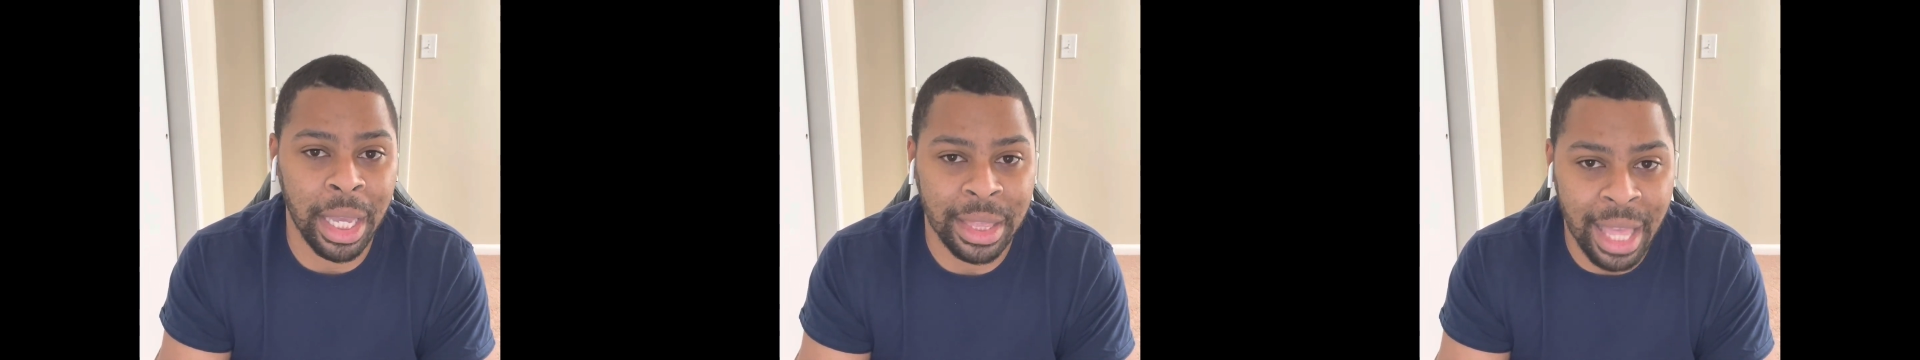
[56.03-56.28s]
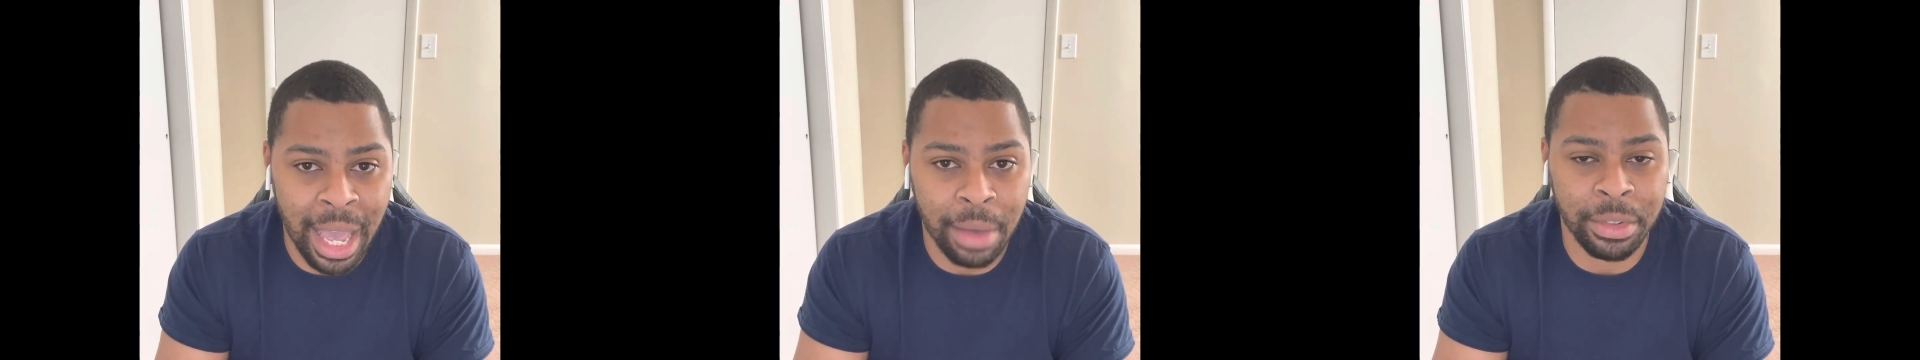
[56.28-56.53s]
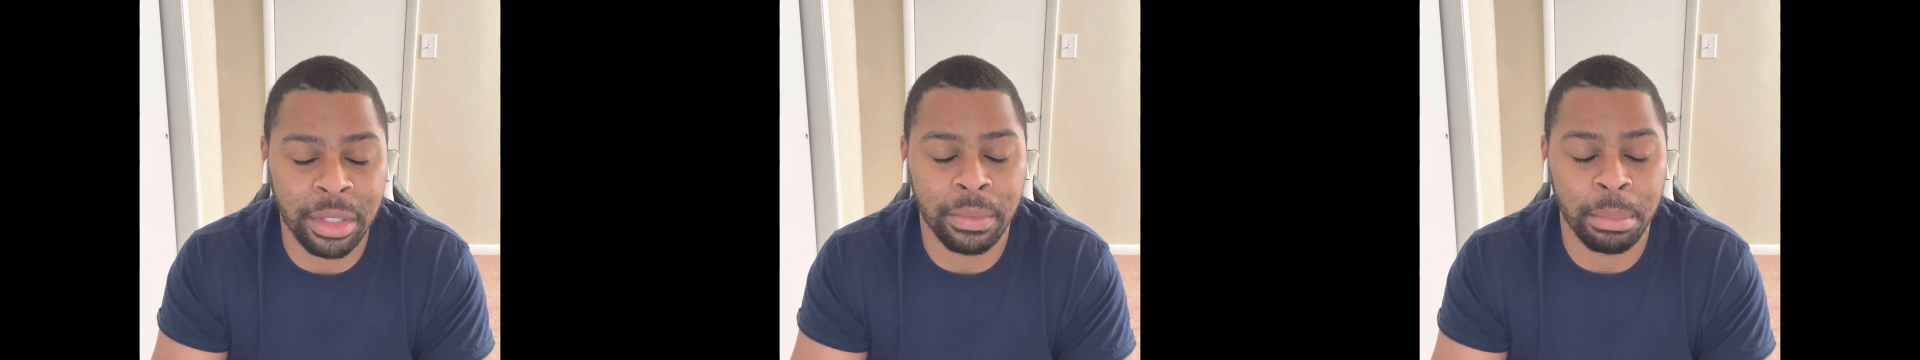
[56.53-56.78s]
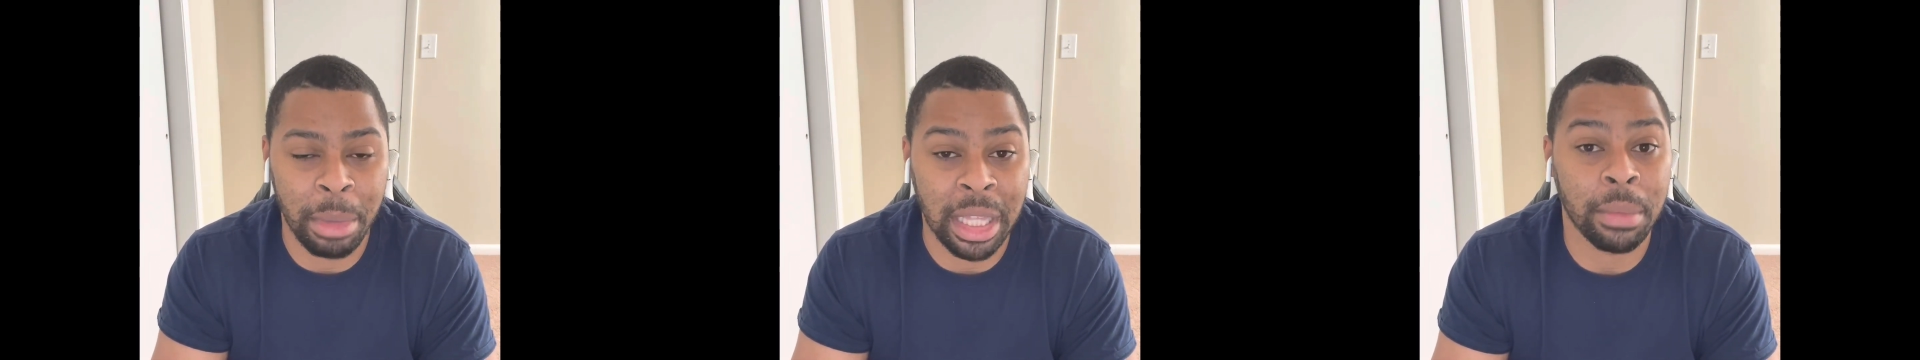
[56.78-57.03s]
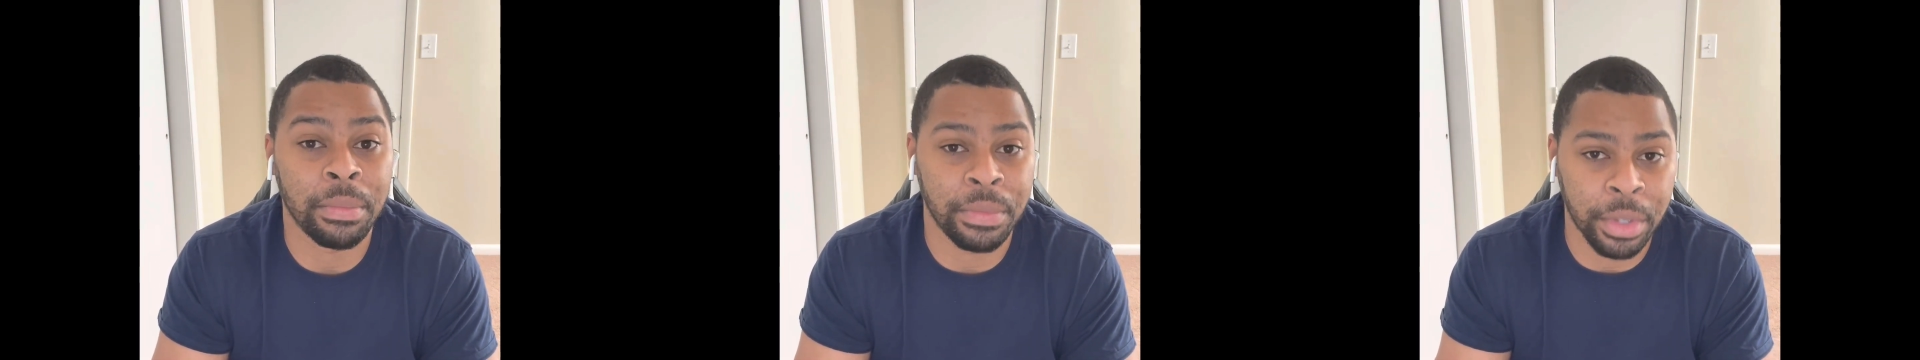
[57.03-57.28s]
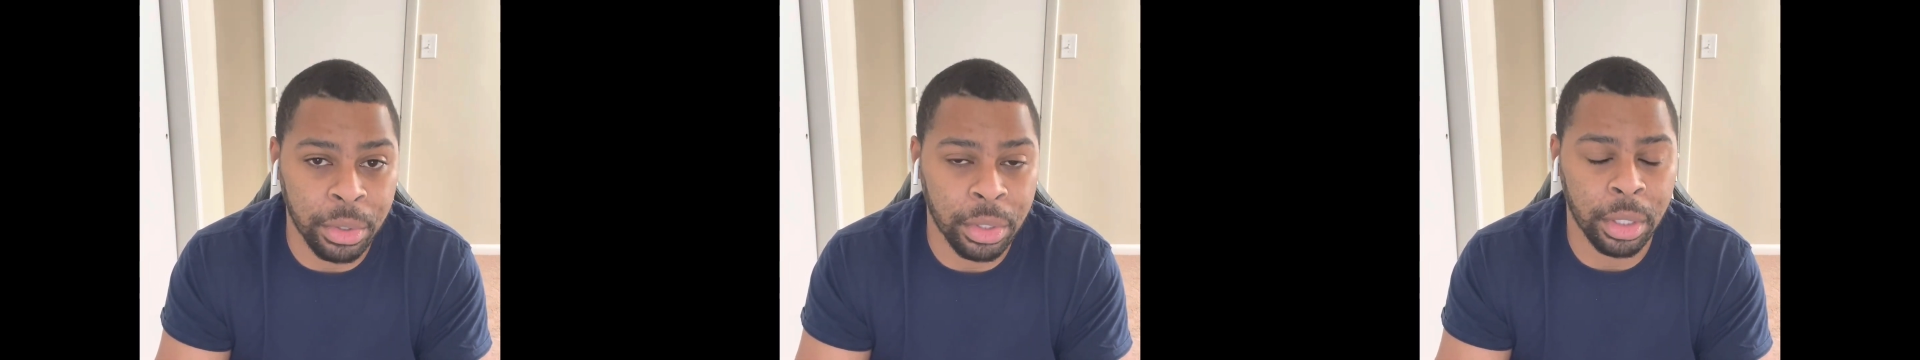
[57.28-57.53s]
laugh and make them
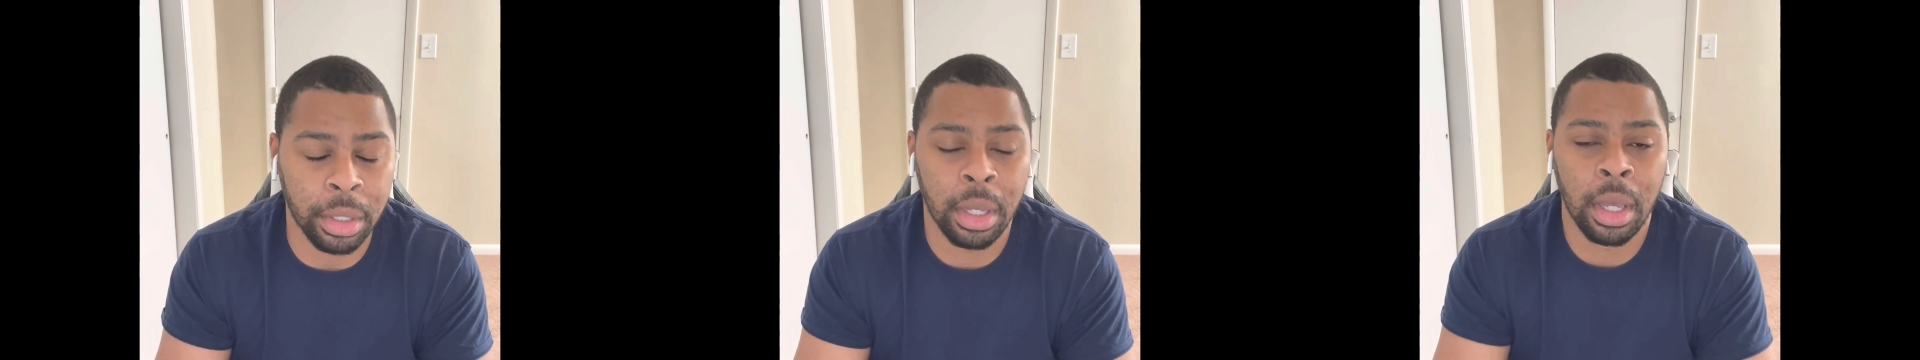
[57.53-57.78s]
feel good.